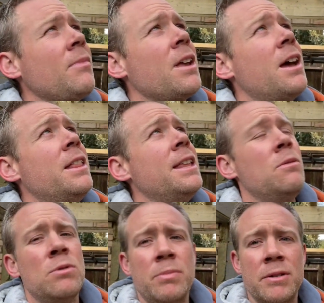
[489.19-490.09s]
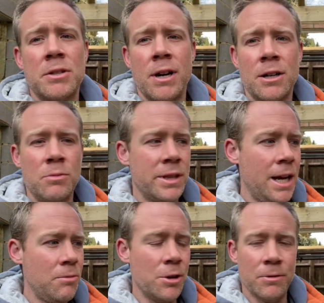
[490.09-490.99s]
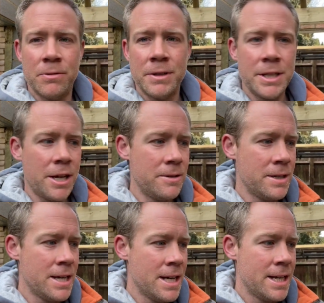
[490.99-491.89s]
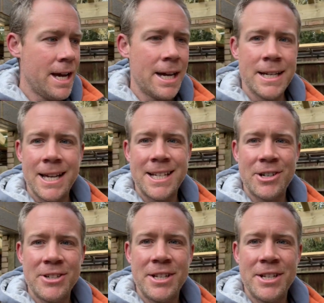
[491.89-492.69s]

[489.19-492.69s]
and then we'll be able to crack on with that roof. So yeah, exciting